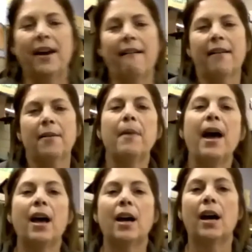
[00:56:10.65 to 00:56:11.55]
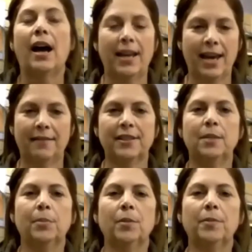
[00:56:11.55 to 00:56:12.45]
Um, I have
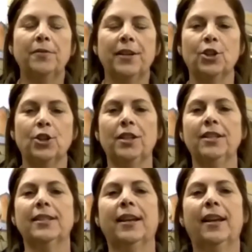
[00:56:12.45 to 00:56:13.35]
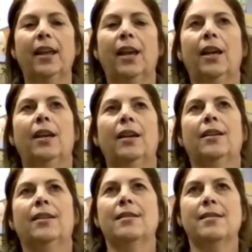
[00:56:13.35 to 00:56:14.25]
seen purple finches.
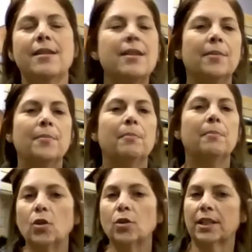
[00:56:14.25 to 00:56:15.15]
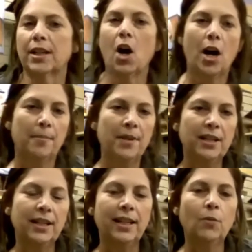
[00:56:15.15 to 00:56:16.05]
Most
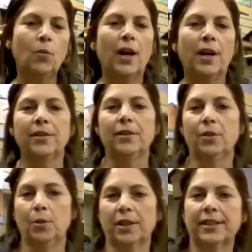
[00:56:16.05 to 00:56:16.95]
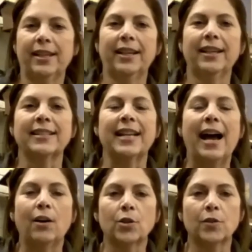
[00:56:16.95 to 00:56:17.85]
commonly what you are seeing is a
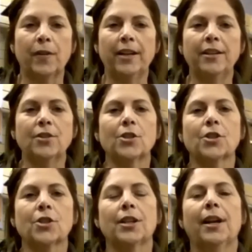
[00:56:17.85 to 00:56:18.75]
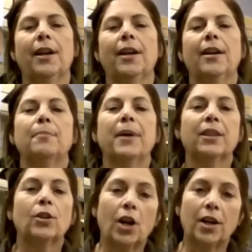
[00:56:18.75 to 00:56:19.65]
house finch,
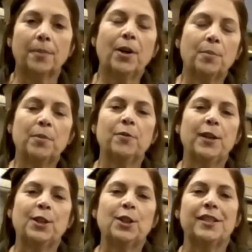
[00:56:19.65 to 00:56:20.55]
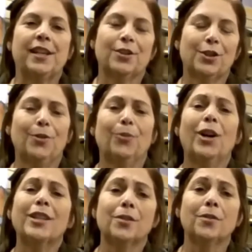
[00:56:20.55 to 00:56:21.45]
but there are purple finches there too.
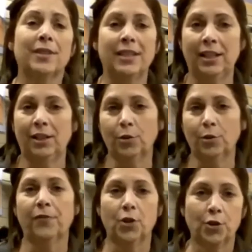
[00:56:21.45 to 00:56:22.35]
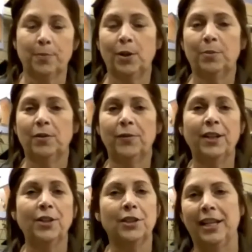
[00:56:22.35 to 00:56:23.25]
Once you've seen your first purple
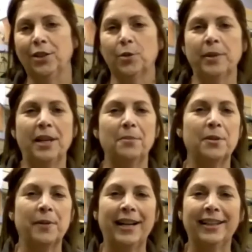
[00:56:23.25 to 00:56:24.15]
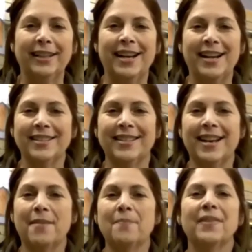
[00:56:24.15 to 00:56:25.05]
finch, then you'll be able to recognize
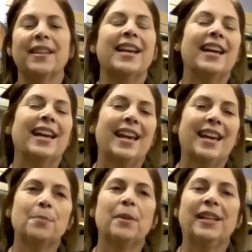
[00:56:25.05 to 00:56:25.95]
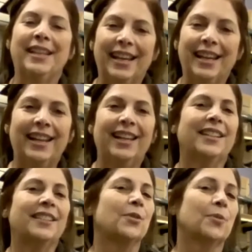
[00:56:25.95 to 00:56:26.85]
them. In the beginning,
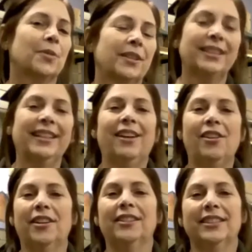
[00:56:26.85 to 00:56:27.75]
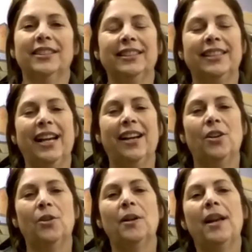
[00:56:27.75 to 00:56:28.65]
it's really hard to
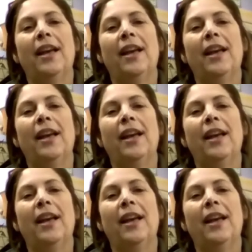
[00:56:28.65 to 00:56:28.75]
tell.